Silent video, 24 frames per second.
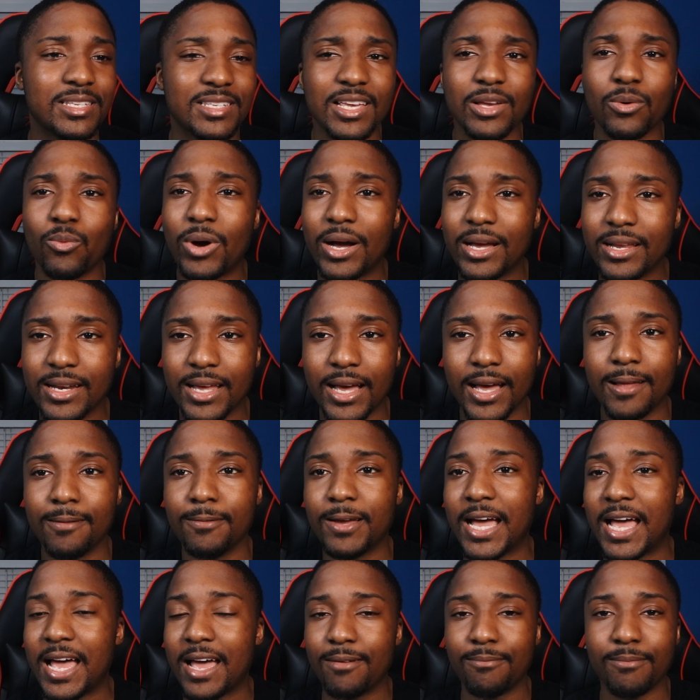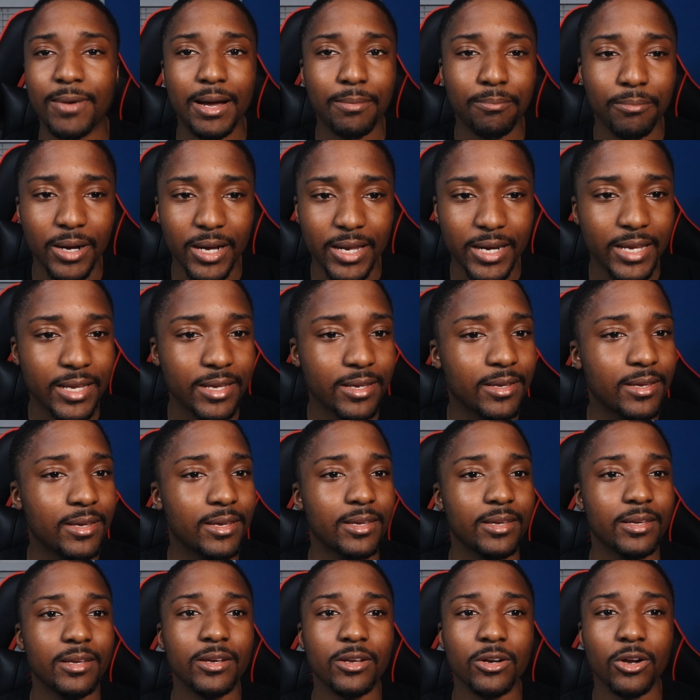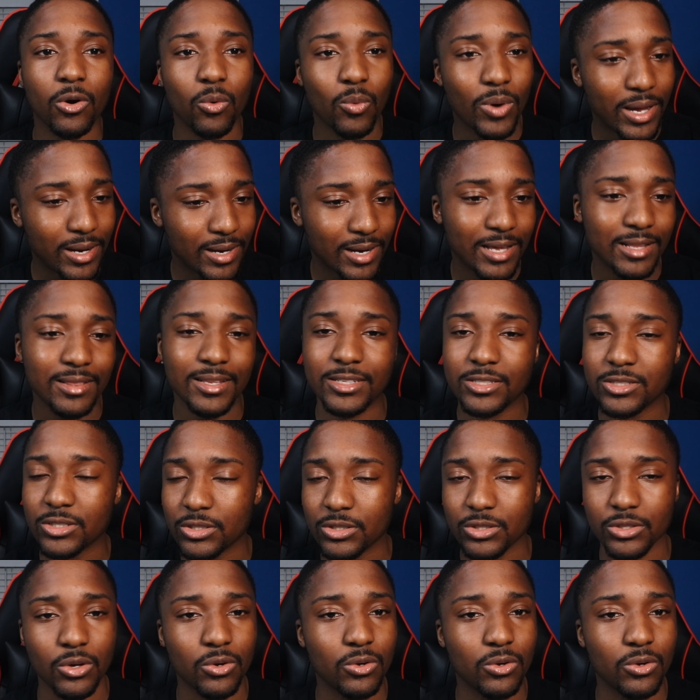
said, why not? I have my money. You know, why not? Let's just